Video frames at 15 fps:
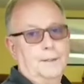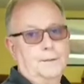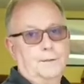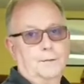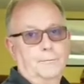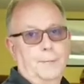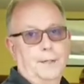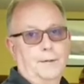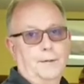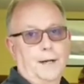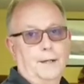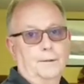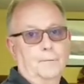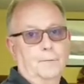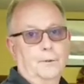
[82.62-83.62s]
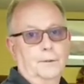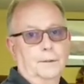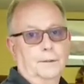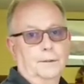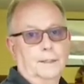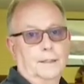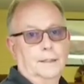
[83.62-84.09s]
Thomas, who've been around the
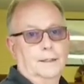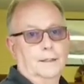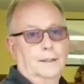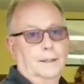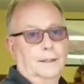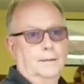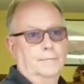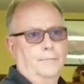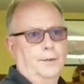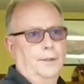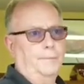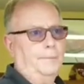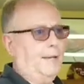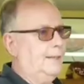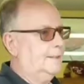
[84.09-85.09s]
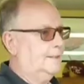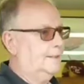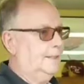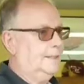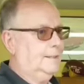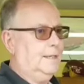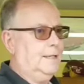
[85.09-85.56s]
world for the
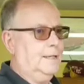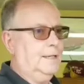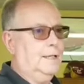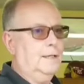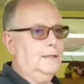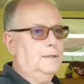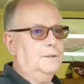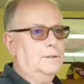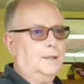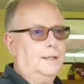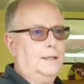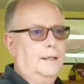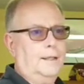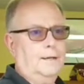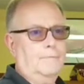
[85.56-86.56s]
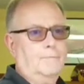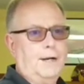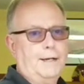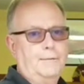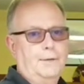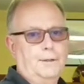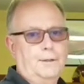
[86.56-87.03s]
past 16 years and I
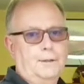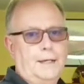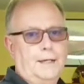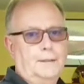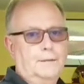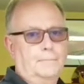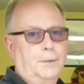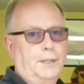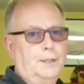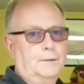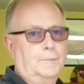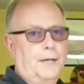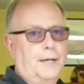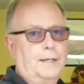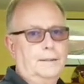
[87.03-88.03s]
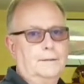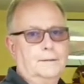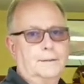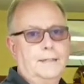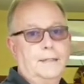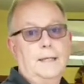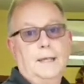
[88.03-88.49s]
think 500,000 plus
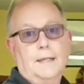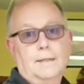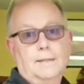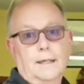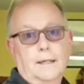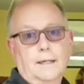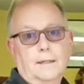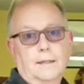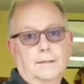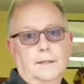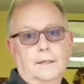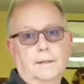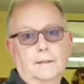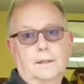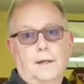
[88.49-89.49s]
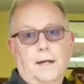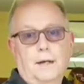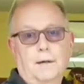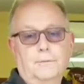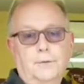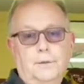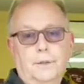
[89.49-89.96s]
miles, TKC80 is their
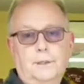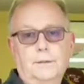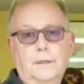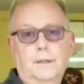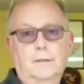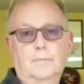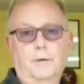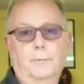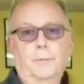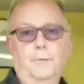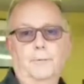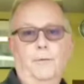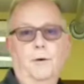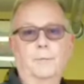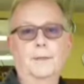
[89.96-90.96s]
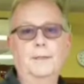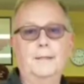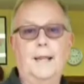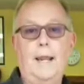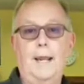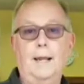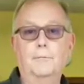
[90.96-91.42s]
tire of choice for
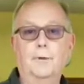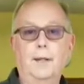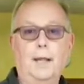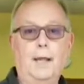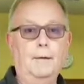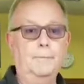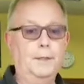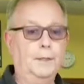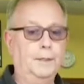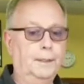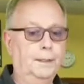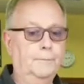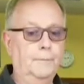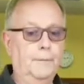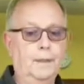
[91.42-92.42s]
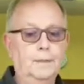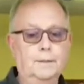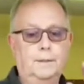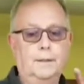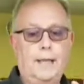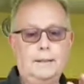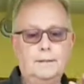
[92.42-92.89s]
performance and reliability.
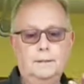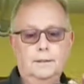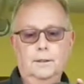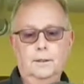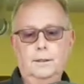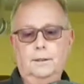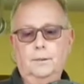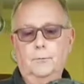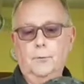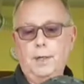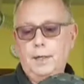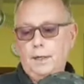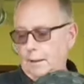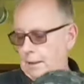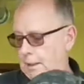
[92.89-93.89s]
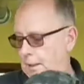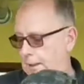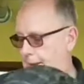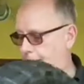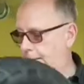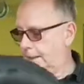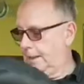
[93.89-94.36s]
So that's a look at the rear.